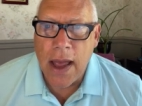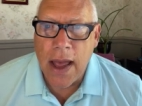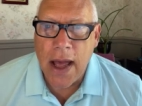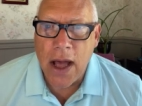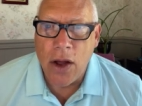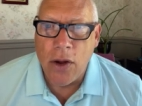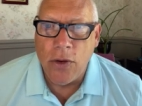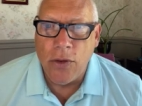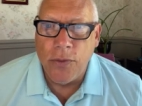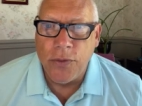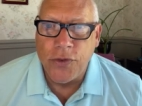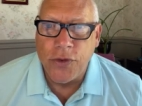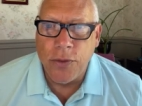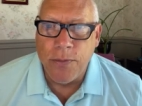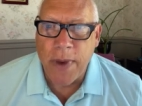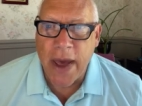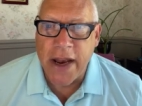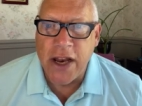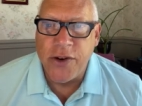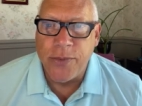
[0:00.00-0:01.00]
how
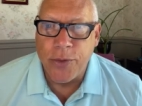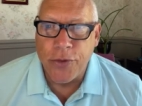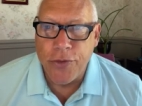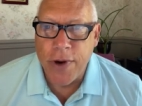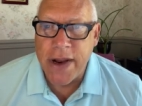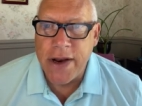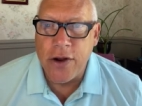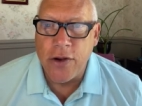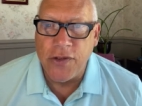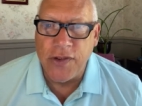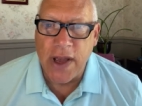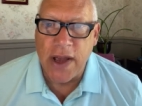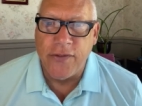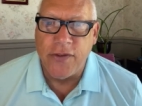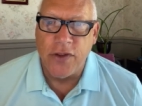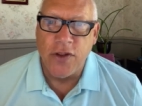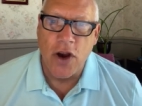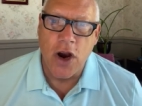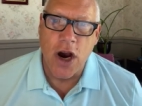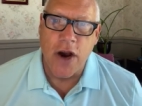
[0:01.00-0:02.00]
to manage perennials
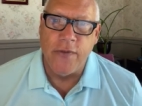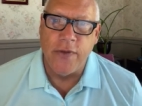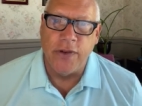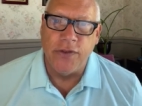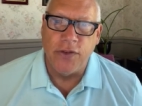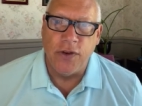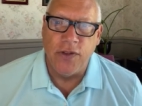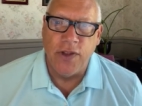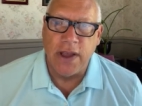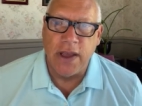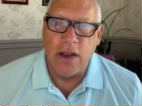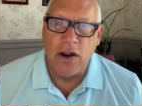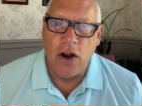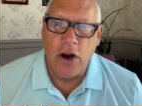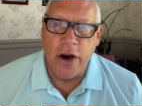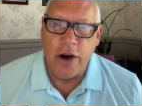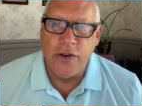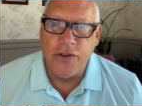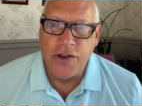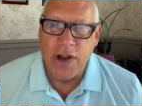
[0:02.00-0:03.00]
after the harvest. Do they get
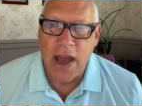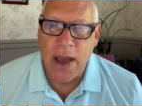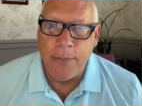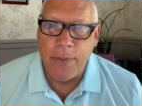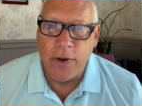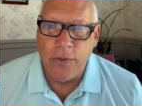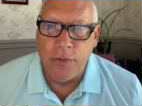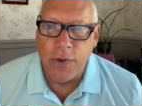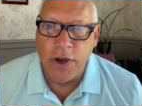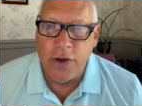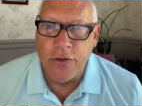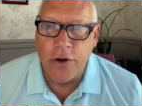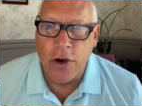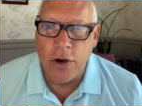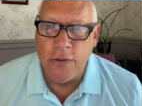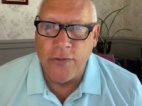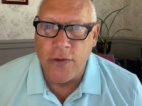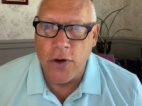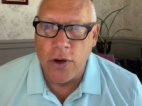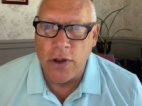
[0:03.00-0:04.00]
a hard chop and
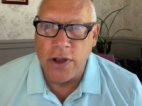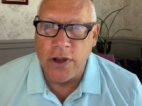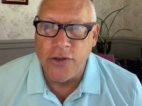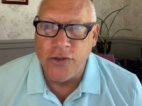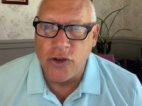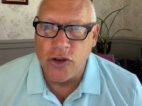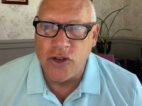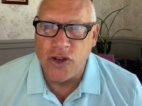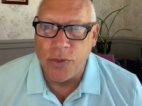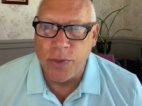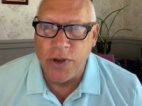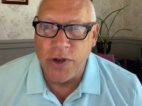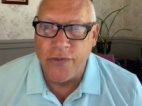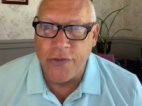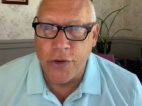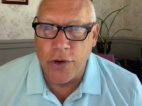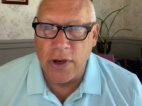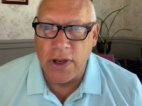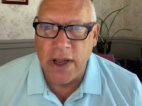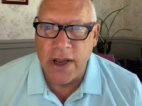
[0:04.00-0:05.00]
regrow foliage, or should we
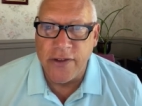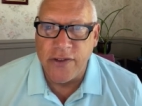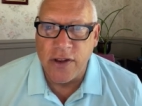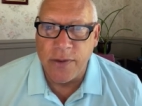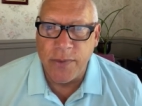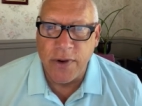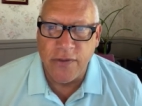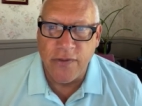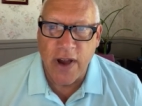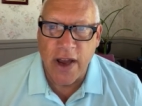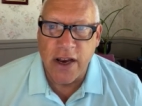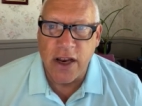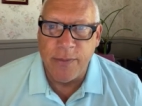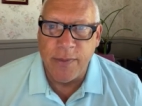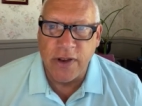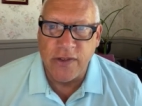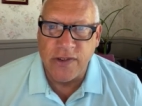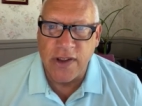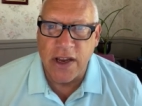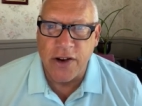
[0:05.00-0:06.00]
fertilize them, divide
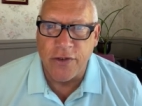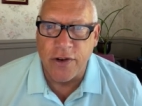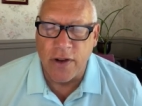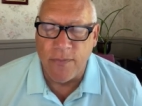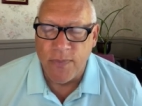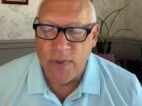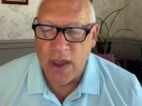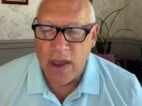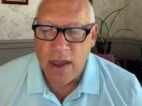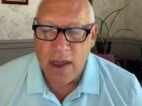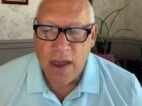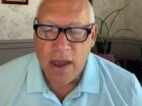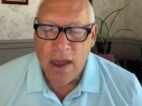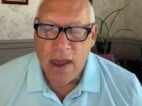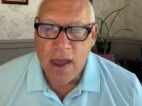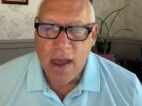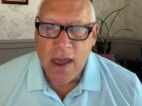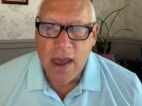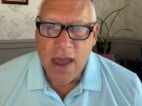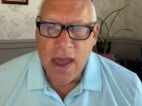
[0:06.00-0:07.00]
them, etc.?
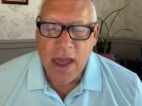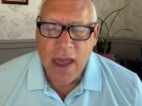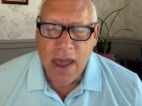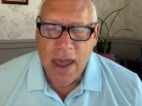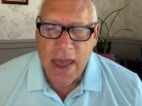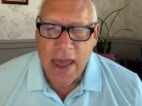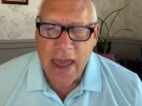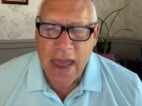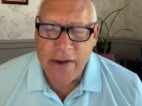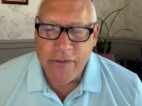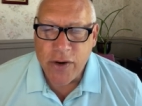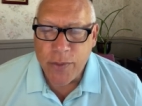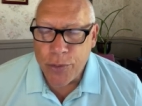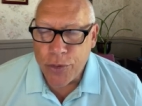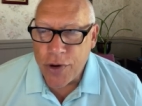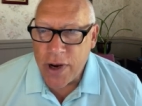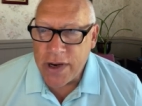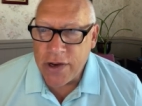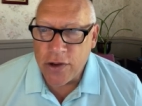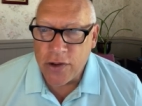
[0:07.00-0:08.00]
Every
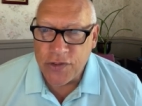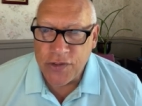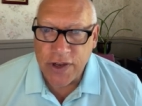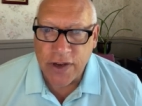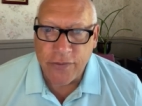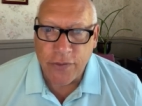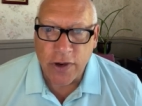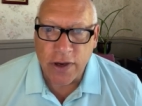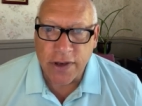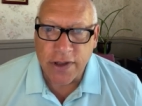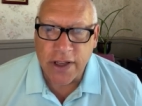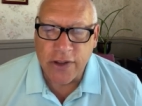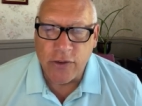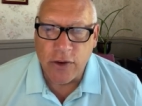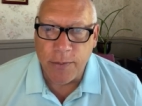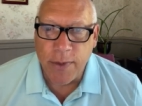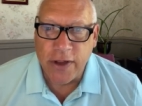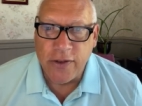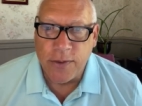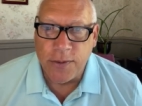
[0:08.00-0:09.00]
perennial is different.
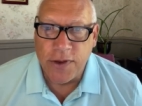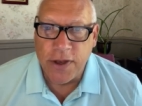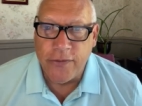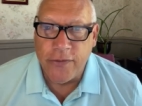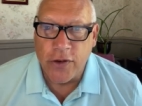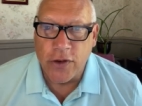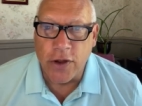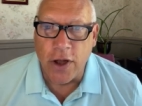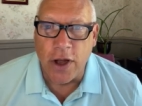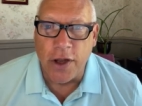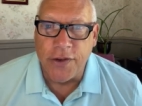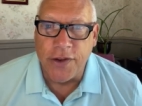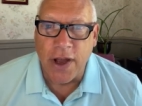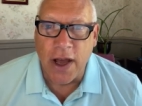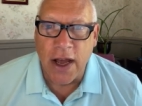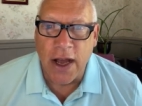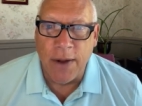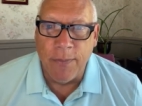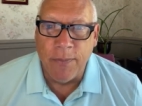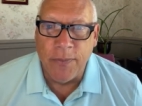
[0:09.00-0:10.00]
That's what makes them
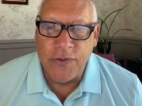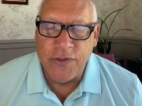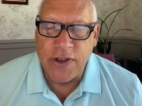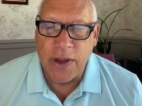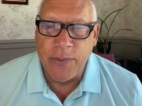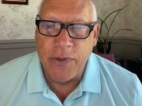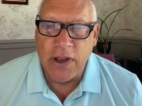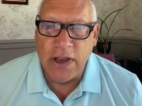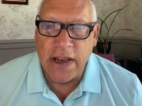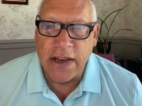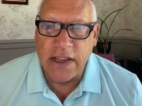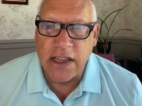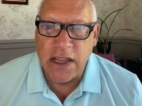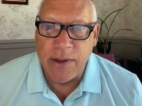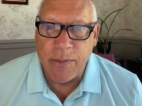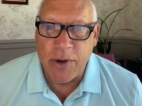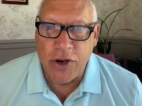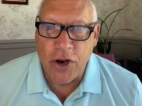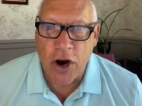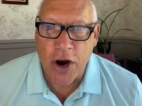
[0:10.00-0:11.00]
difficult. Um, something like
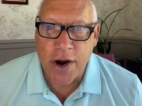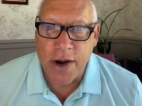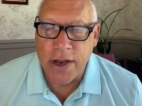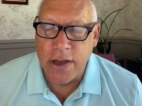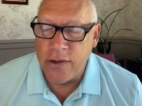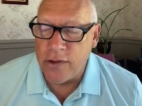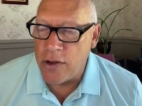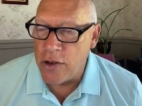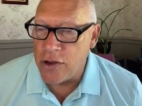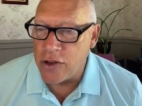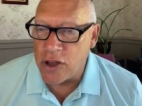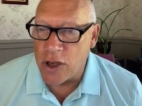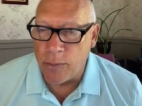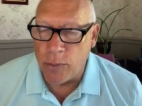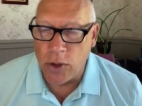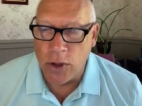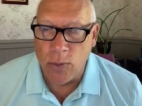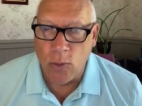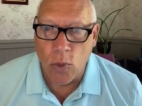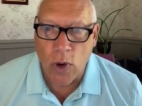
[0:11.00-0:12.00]
the Monarda is
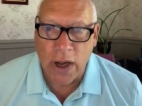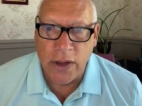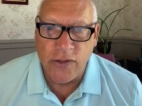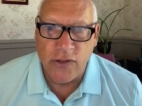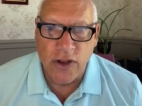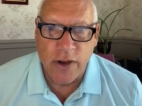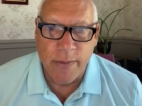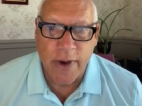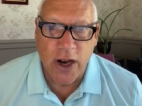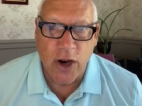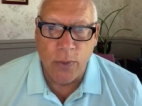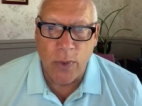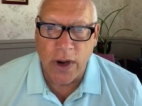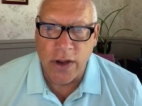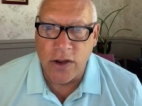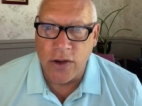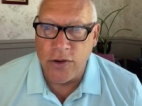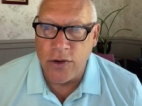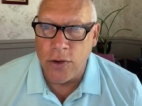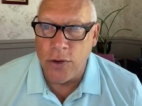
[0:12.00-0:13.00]
going to bloom once, no matter
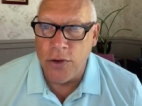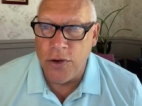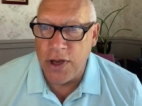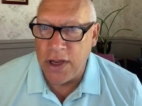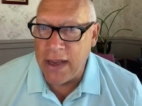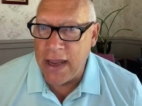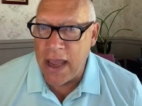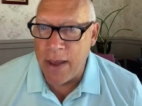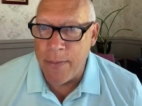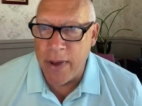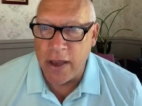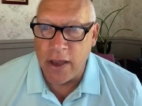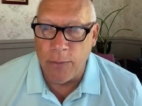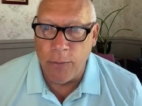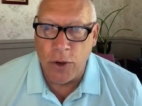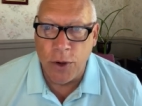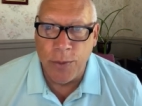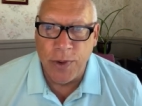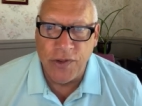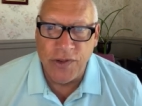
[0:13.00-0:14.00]
what you do. You can't make
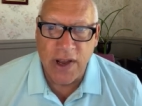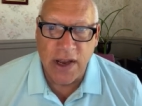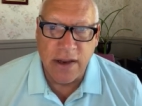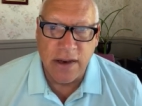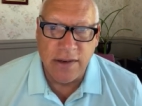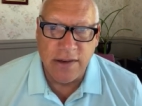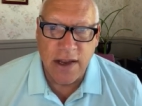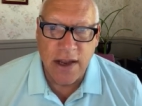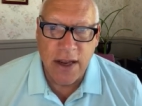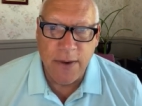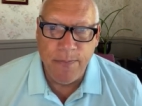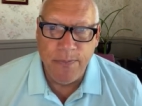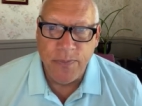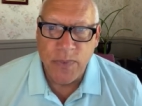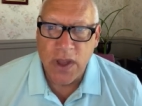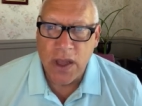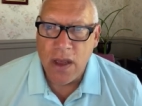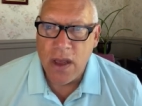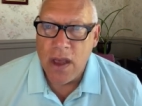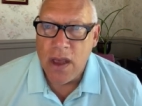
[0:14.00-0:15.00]
it bloom a second time.